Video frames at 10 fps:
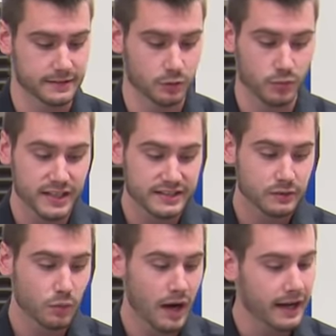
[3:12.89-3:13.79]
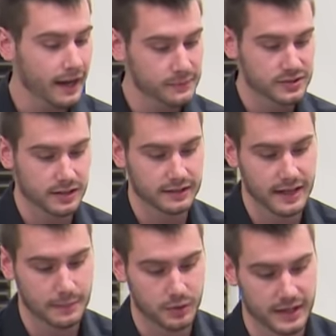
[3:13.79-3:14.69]
The reason why I'm slightly
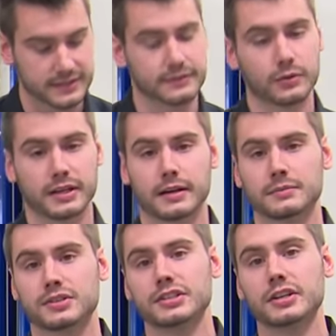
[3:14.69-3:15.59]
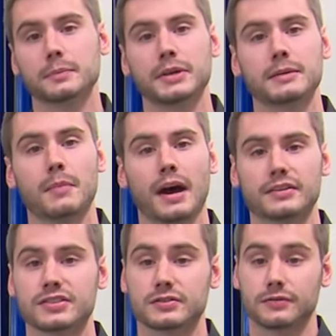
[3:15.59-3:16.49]
apprehensive when it comes to European
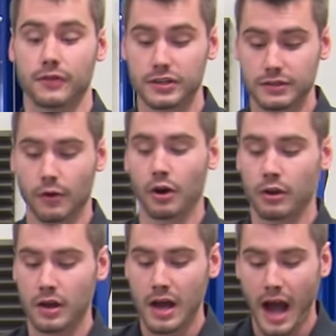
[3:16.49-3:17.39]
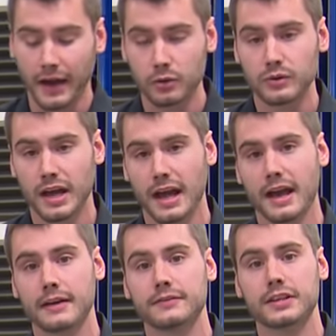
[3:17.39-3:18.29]
models is, first of all, I don't
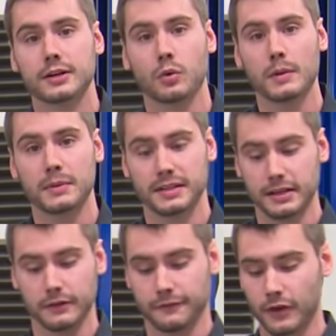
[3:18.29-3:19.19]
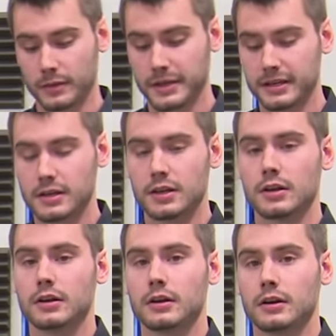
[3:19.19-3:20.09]
have the equipment here in front of me
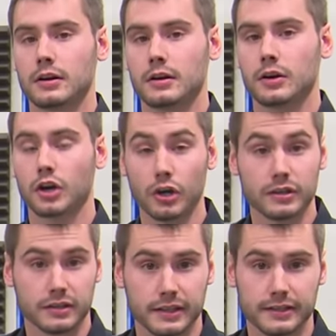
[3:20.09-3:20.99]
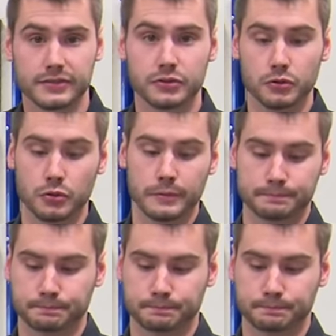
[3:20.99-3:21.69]
currently to